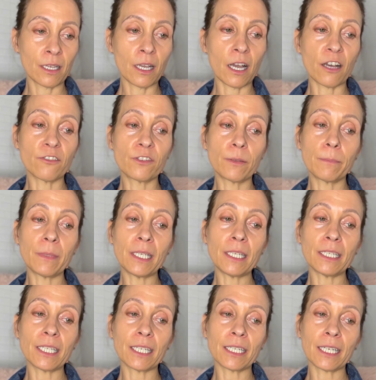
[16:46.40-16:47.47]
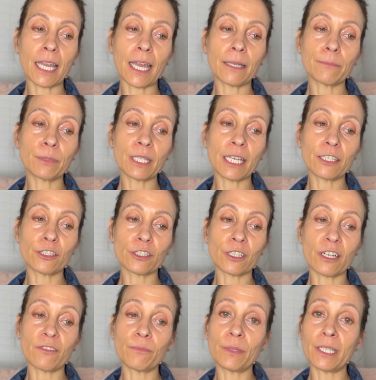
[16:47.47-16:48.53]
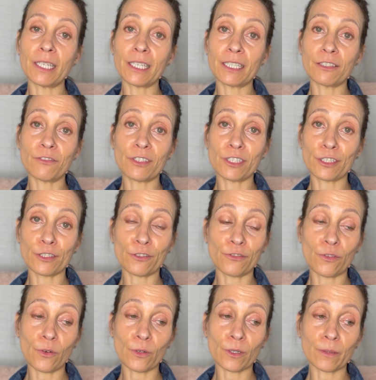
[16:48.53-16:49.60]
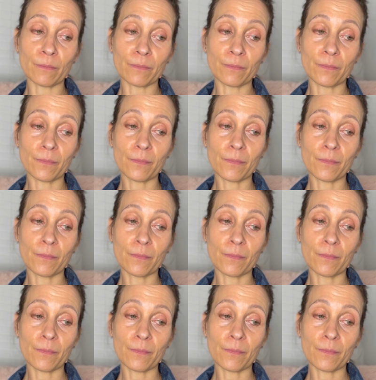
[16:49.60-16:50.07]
of the meaning and pleasure of being in physical form.